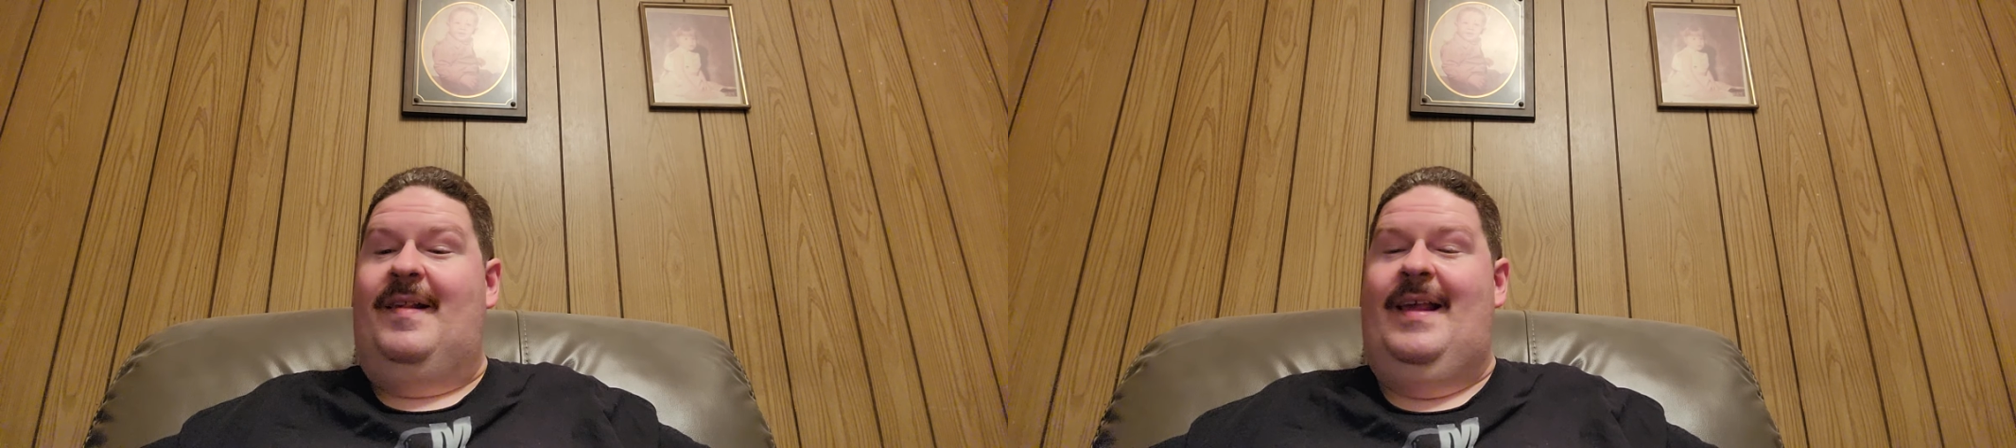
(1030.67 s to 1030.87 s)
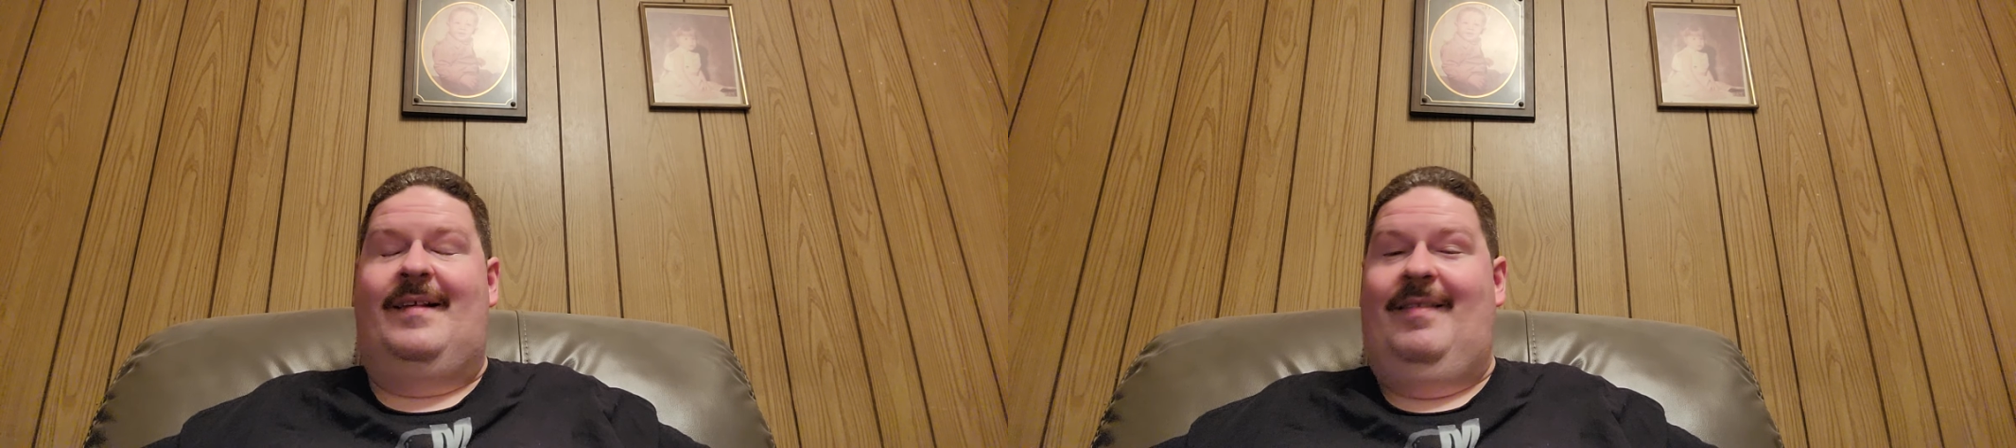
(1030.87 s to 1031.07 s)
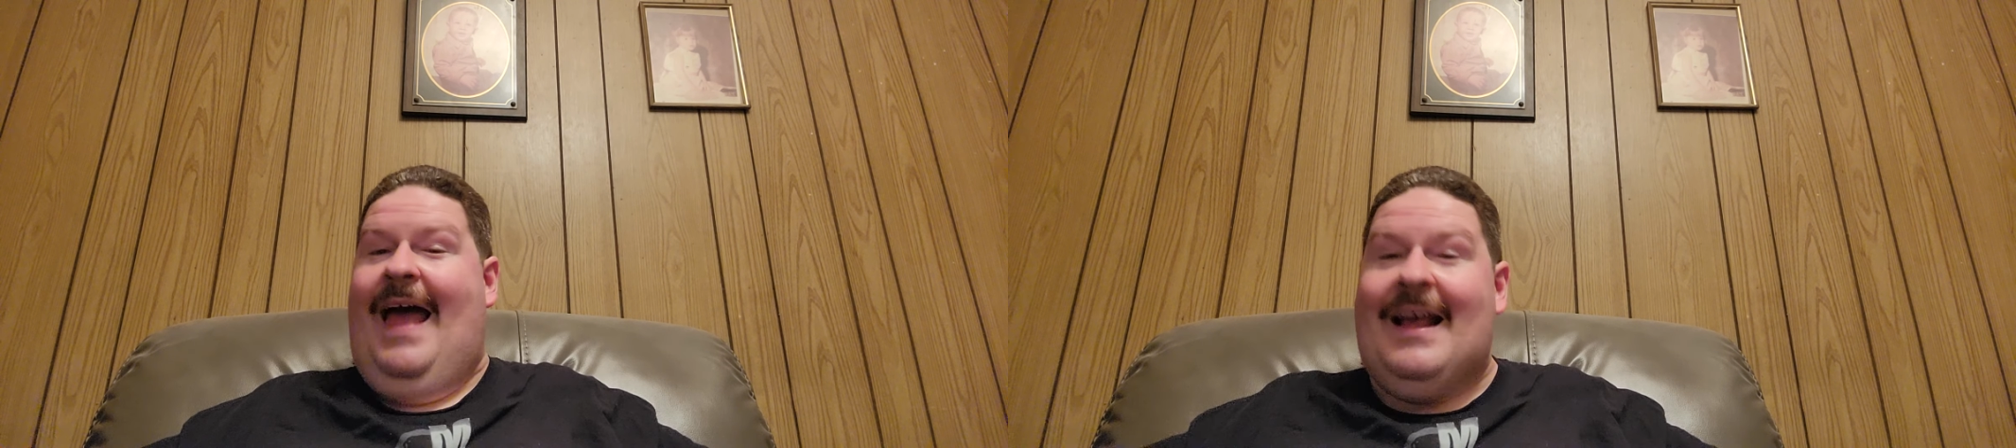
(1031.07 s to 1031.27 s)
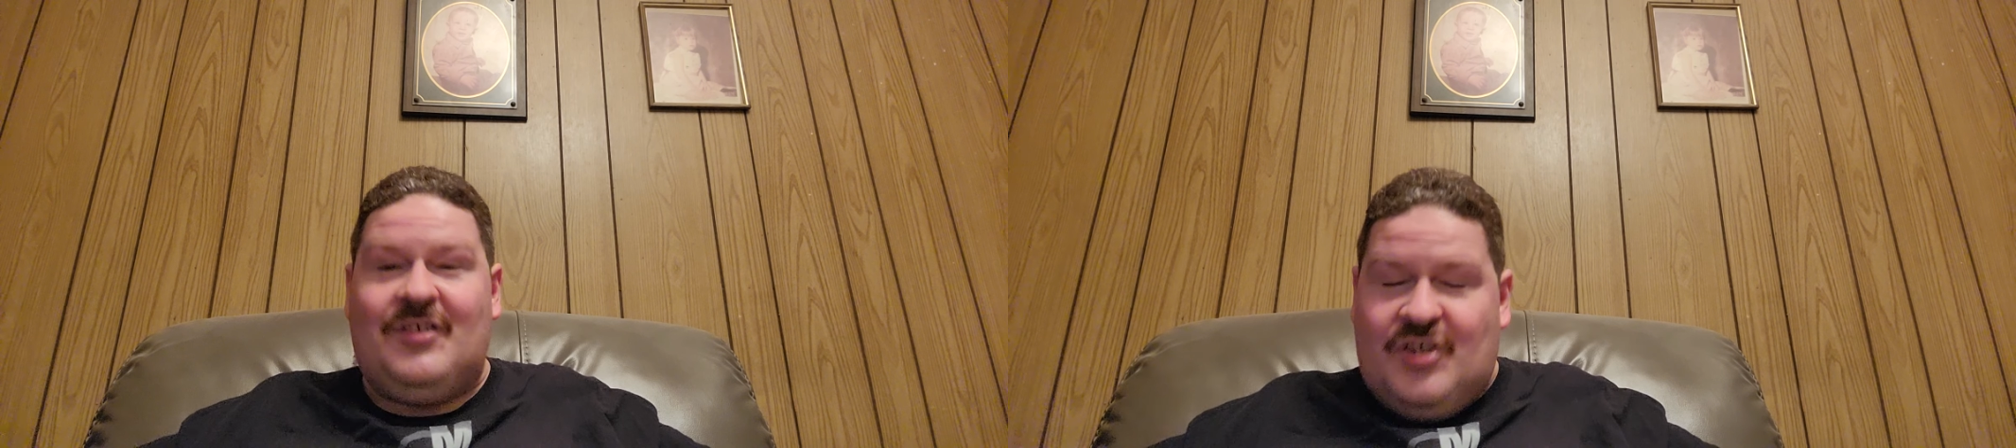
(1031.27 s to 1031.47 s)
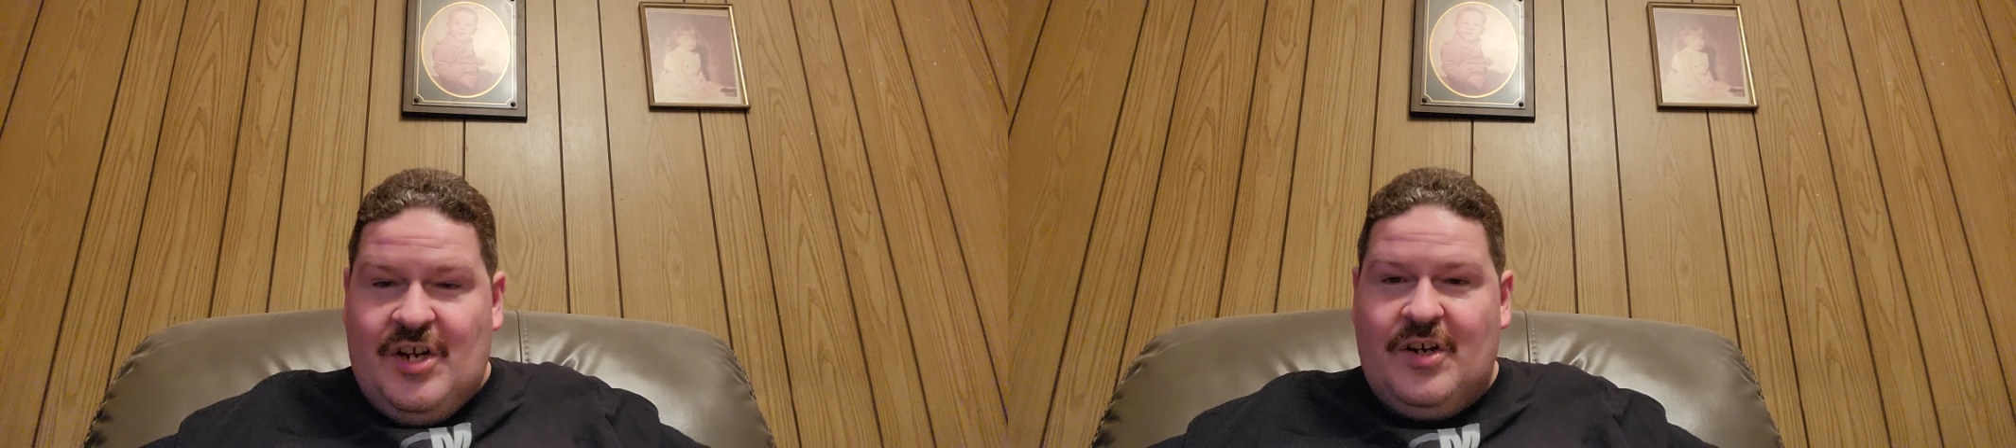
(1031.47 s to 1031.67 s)
6
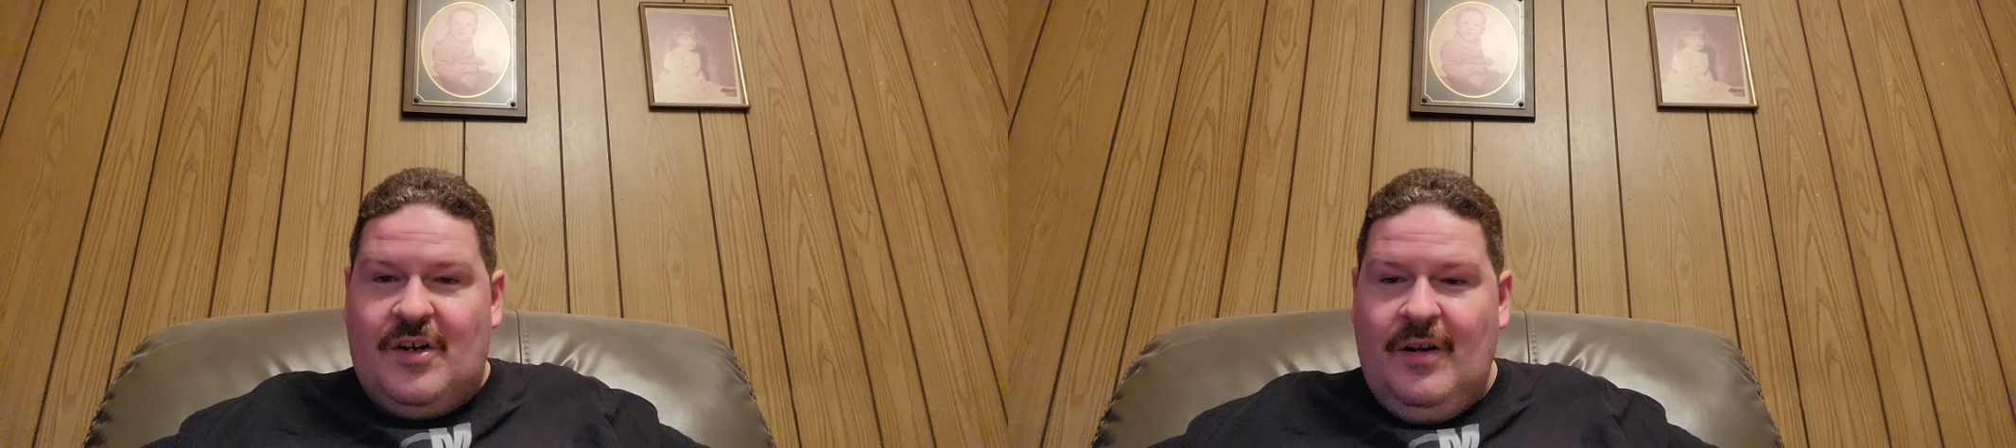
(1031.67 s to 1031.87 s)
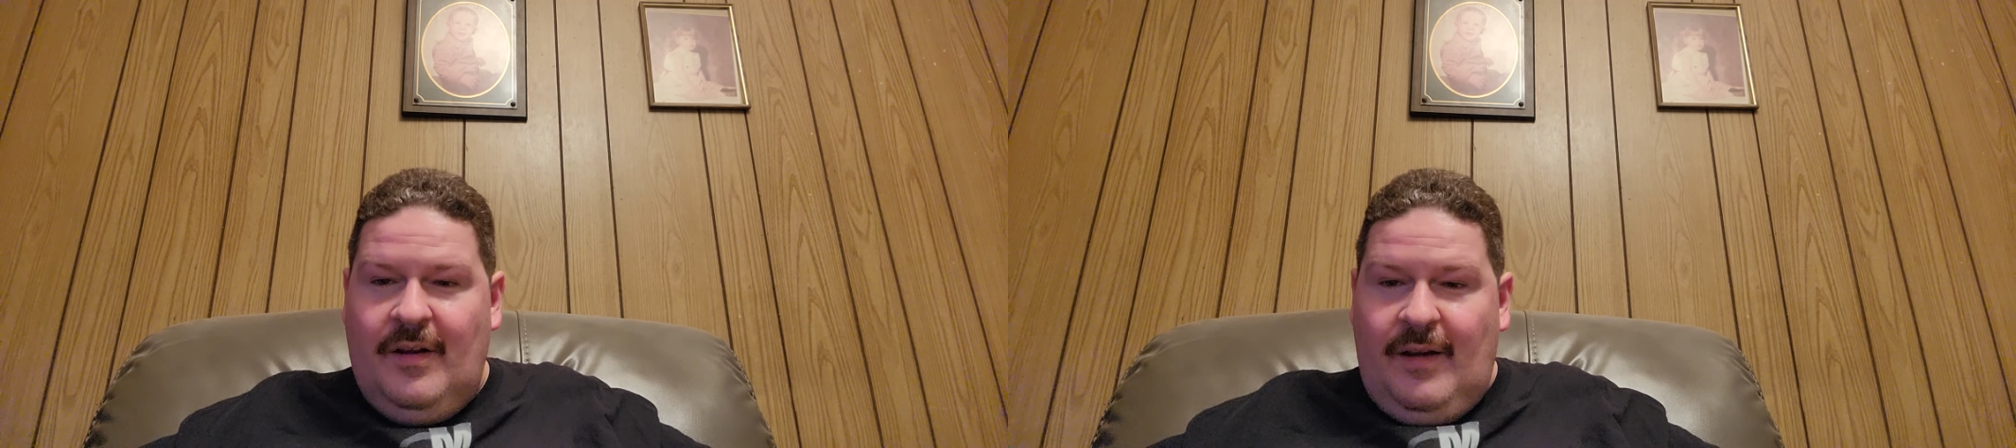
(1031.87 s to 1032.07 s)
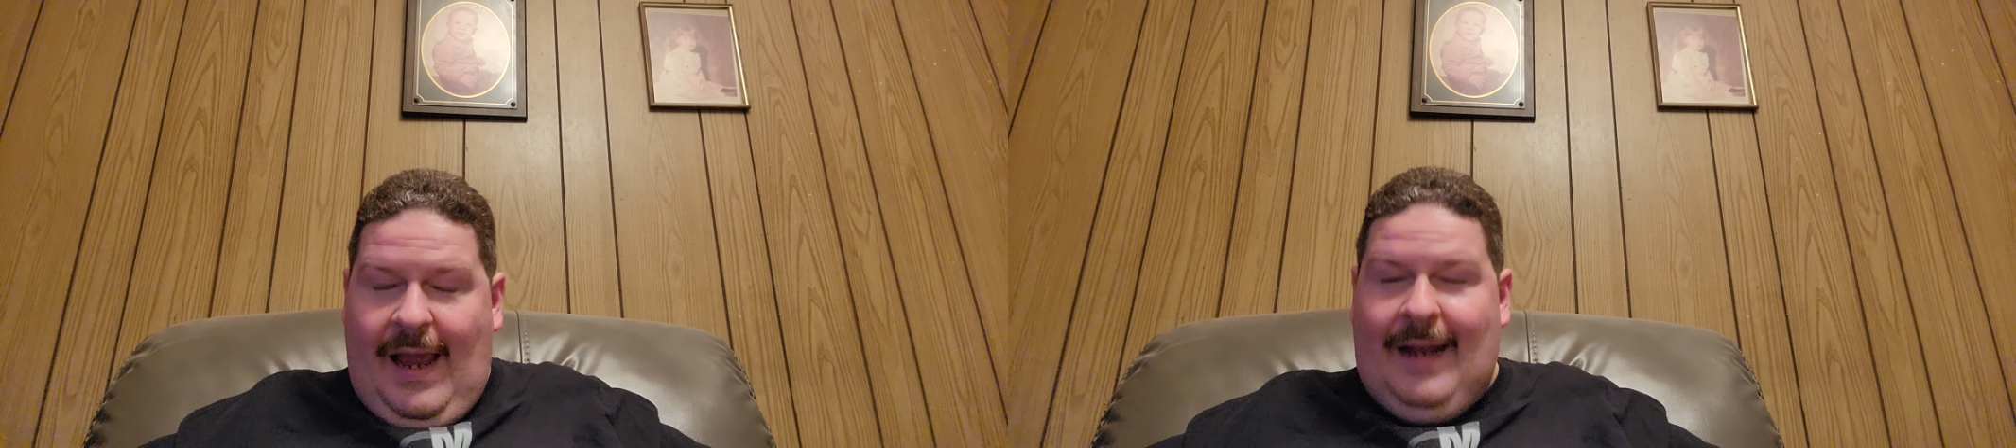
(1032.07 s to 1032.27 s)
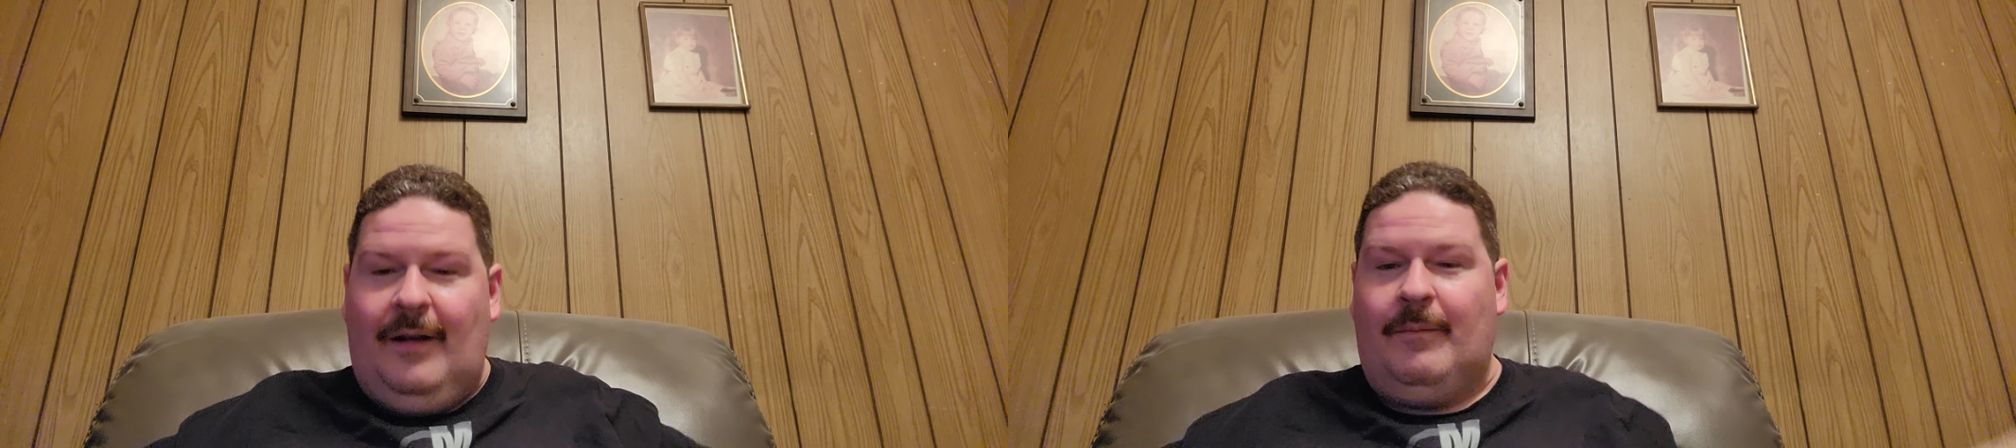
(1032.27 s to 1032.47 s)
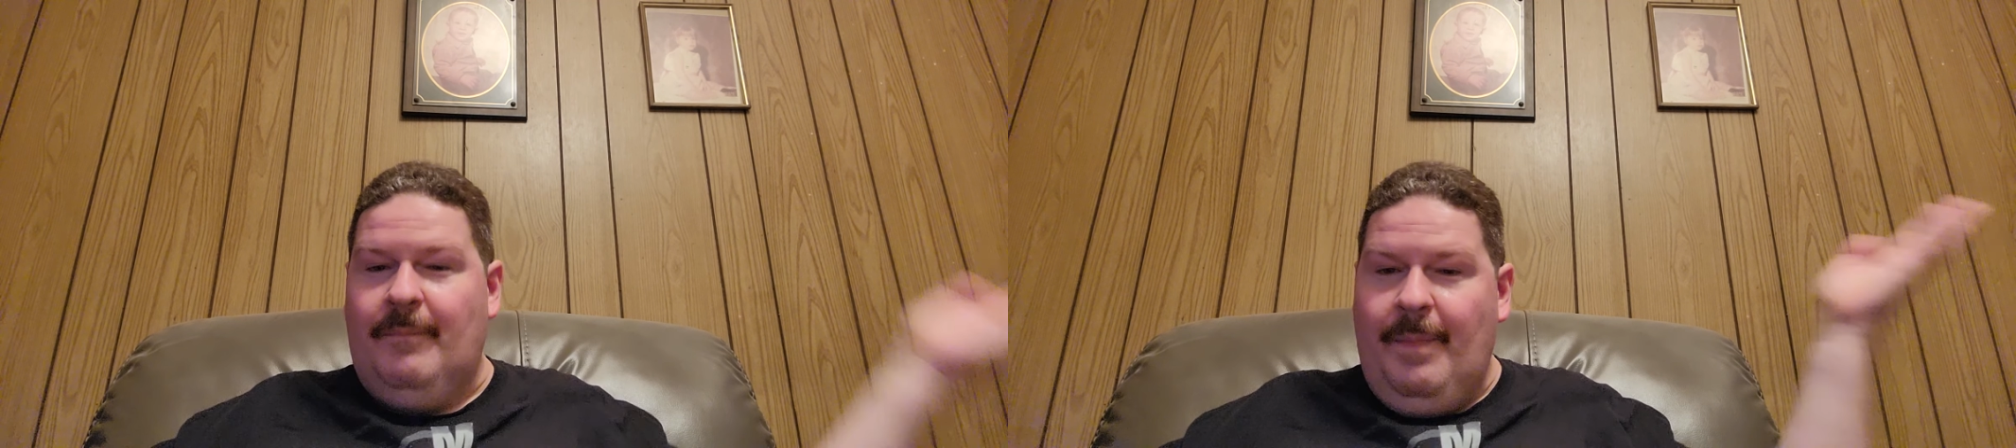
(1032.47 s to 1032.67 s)
last year, and
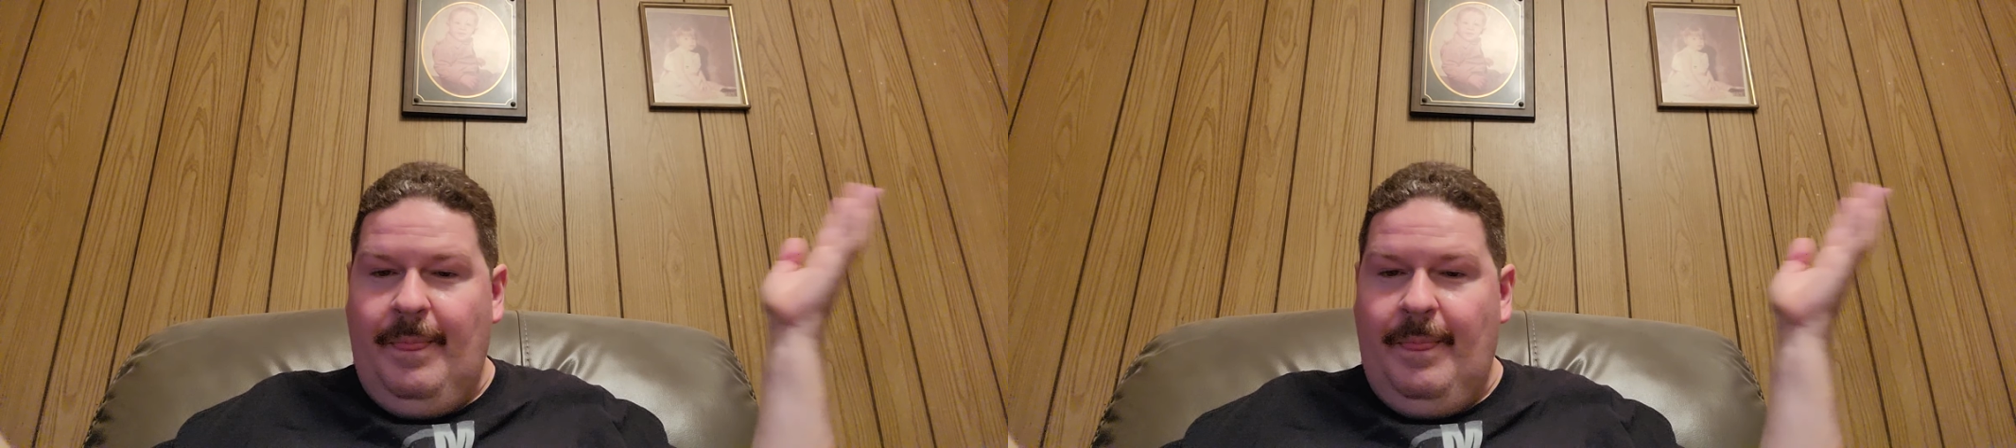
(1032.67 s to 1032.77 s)
it